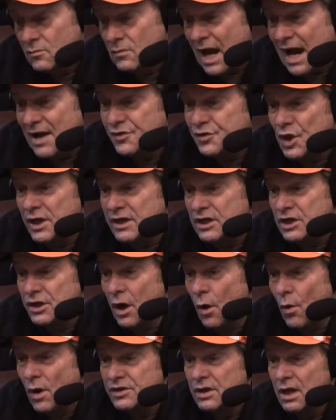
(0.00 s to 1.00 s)
I think, you
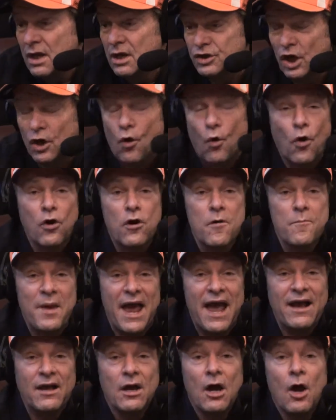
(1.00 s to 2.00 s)
know what, the
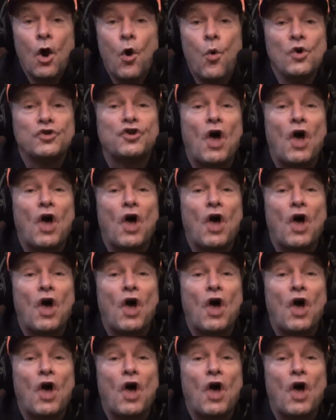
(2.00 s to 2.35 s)
quarterback who has